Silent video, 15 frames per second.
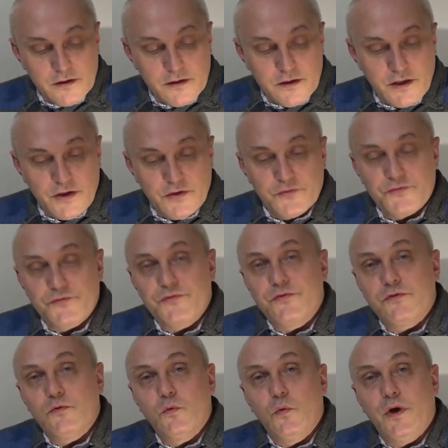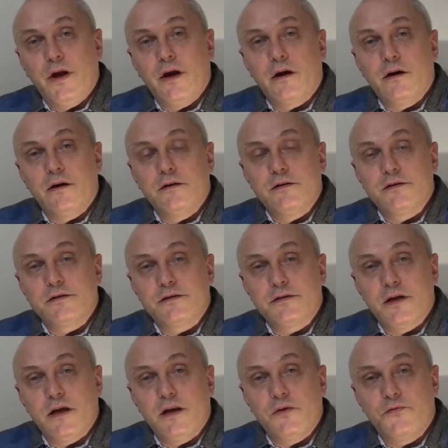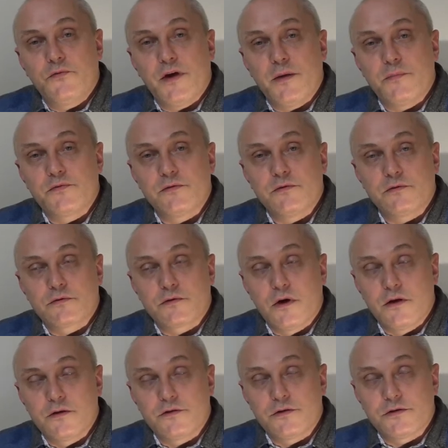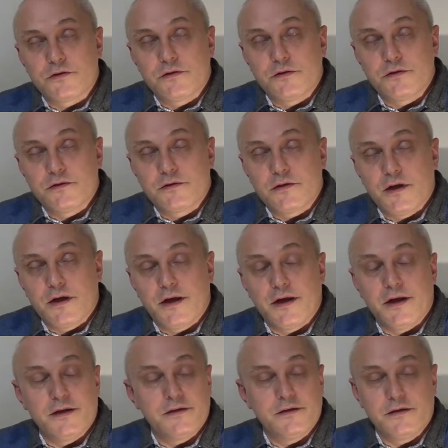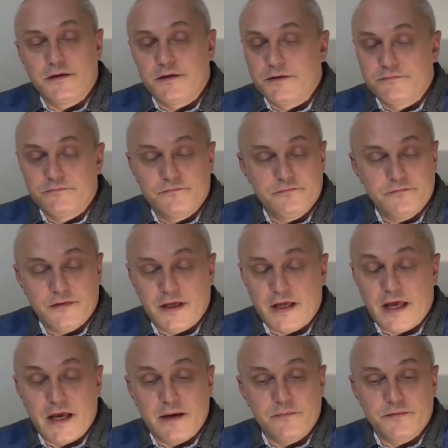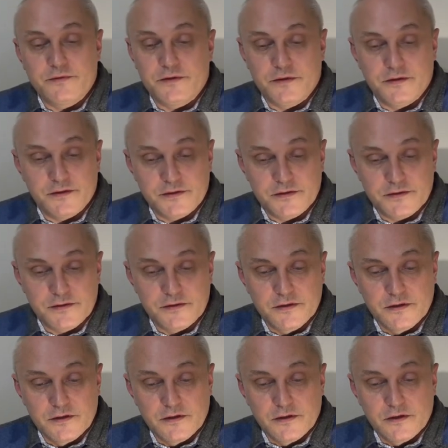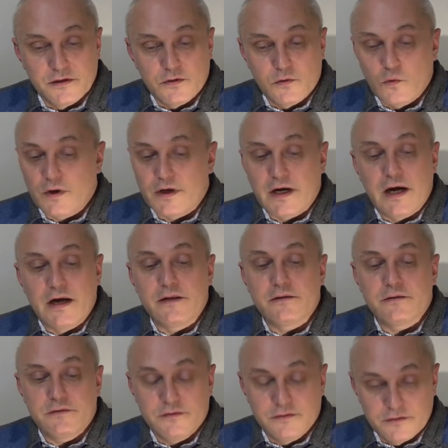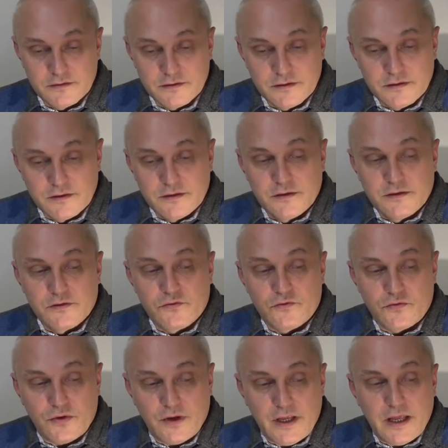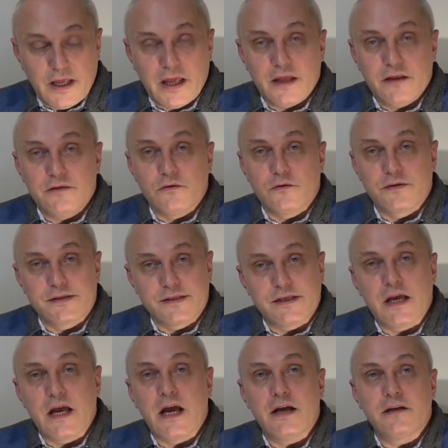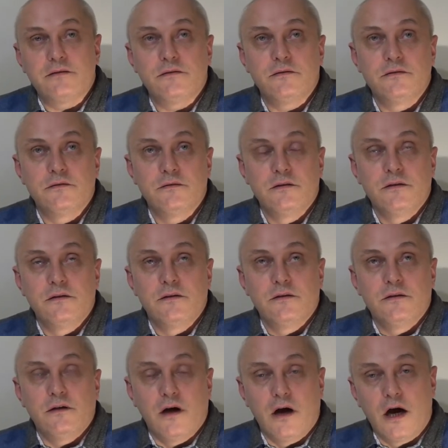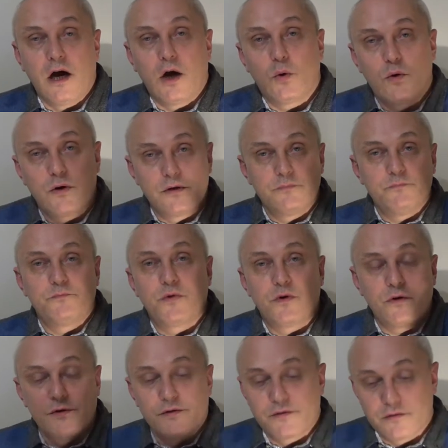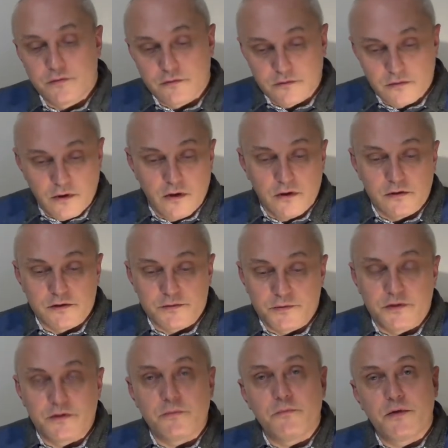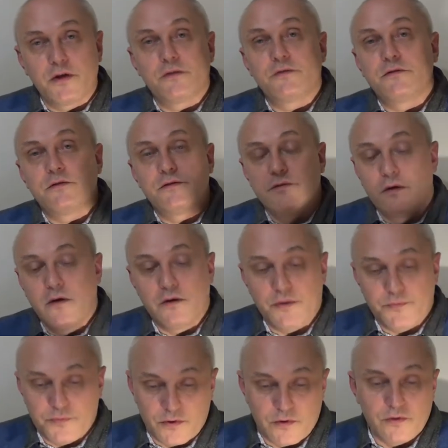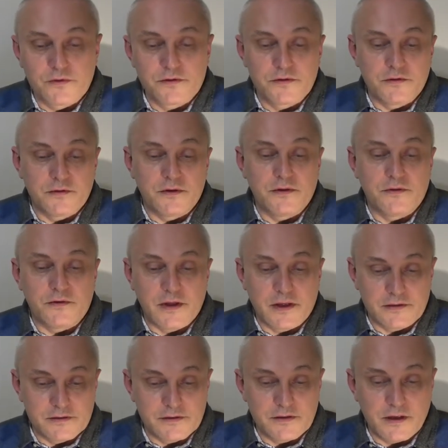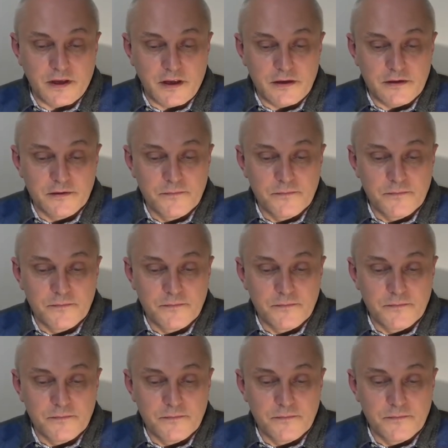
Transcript: if we are in a state of absolute consciousness and emptiness, we can't create or set our personal goals because there is no any person in that state.